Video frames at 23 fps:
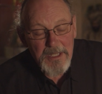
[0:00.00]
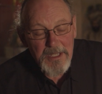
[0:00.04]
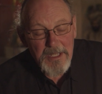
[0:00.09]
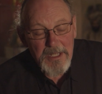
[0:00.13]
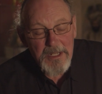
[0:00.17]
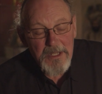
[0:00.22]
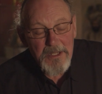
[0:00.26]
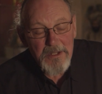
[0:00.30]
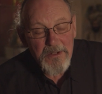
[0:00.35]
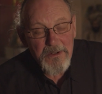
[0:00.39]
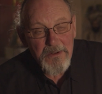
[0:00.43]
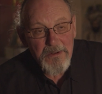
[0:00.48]

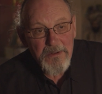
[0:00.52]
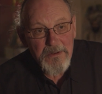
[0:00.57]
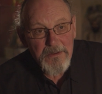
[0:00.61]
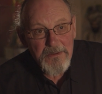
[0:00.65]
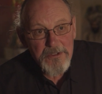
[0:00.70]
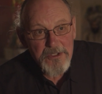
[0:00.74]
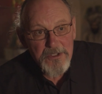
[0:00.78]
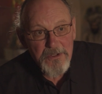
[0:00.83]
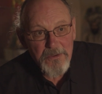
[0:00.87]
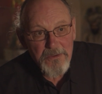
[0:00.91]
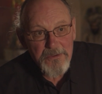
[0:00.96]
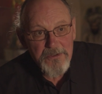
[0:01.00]
Indian
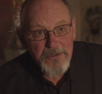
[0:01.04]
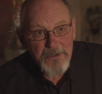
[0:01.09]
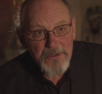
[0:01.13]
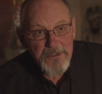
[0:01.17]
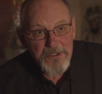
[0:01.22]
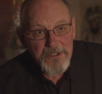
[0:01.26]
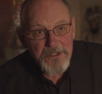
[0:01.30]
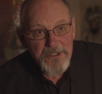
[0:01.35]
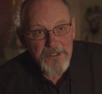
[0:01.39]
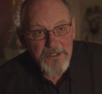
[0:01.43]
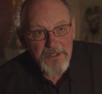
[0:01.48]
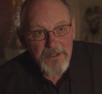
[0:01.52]

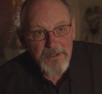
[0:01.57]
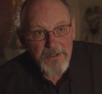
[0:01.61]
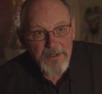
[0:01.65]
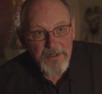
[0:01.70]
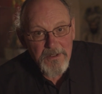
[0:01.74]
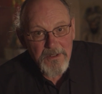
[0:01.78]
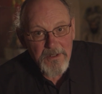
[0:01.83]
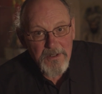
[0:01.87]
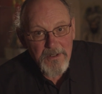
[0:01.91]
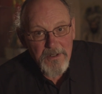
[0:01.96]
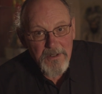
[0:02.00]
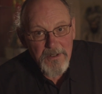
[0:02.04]
soldiers
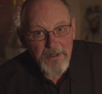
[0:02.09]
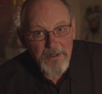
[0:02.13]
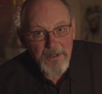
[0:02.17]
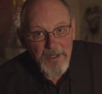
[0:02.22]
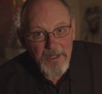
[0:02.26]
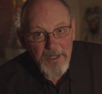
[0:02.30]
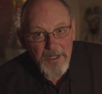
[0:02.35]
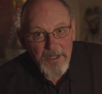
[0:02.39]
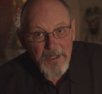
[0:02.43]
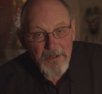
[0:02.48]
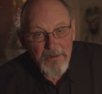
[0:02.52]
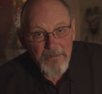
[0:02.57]

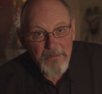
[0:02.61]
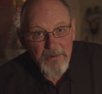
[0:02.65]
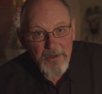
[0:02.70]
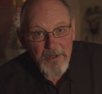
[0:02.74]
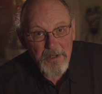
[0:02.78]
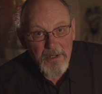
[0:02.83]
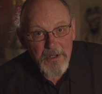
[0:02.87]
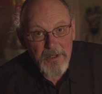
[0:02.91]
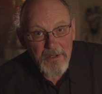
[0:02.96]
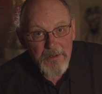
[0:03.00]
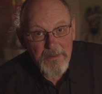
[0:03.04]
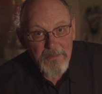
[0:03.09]

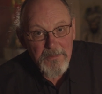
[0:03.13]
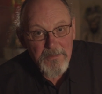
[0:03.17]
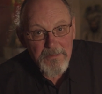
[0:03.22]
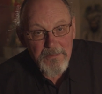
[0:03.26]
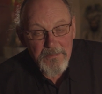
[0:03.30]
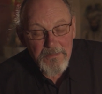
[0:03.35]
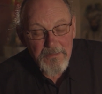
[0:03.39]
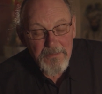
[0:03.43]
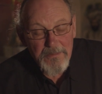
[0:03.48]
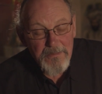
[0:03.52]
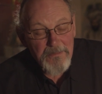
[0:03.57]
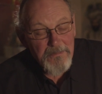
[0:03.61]
were
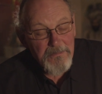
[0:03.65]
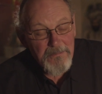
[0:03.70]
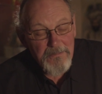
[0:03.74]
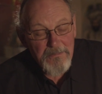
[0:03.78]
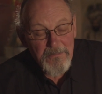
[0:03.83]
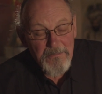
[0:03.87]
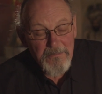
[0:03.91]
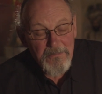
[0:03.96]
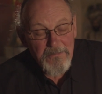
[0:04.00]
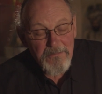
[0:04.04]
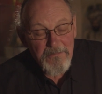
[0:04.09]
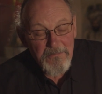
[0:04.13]

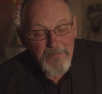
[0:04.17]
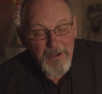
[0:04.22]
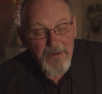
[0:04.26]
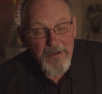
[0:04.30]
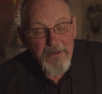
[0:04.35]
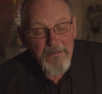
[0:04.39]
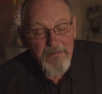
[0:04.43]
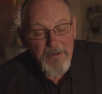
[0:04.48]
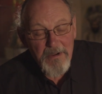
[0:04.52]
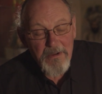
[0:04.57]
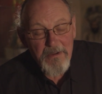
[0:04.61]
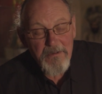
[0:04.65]
very,
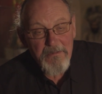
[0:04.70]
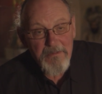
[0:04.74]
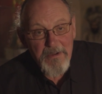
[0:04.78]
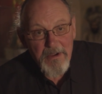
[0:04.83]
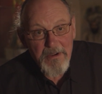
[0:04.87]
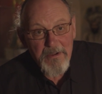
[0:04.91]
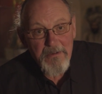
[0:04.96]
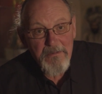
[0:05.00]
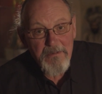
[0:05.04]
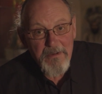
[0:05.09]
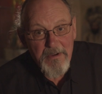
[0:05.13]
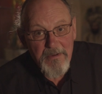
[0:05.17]
very,
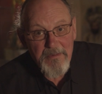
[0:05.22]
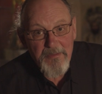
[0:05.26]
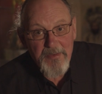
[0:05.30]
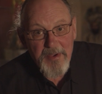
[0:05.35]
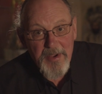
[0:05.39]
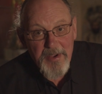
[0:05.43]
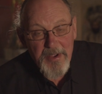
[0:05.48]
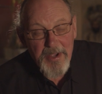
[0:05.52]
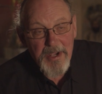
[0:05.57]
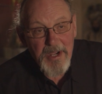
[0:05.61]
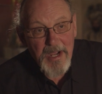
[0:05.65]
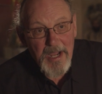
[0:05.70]
very, very,
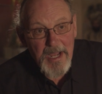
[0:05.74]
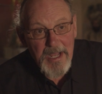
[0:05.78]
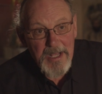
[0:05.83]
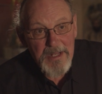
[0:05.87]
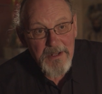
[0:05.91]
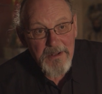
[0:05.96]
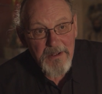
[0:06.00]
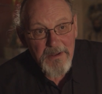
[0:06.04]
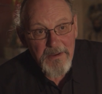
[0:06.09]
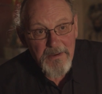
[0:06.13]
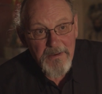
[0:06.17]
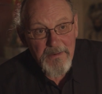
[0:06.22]
very kind.